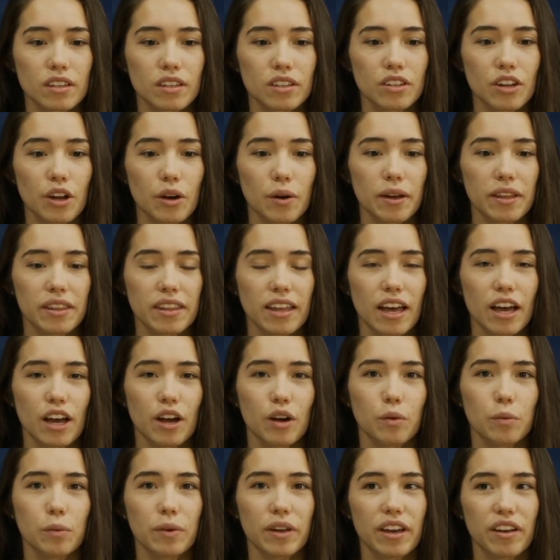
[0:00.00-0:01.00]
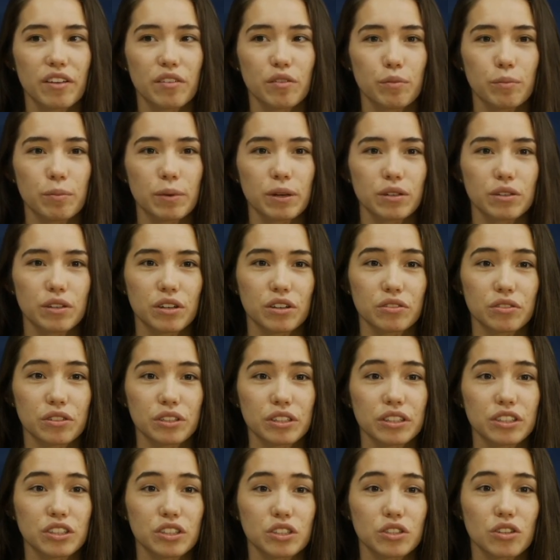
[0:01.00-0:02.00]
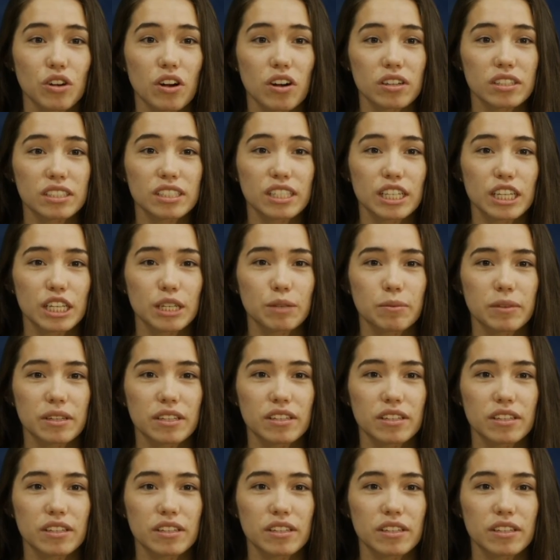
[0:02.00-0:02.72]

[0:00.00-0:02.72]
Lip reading: knowing that we have built a really strong team,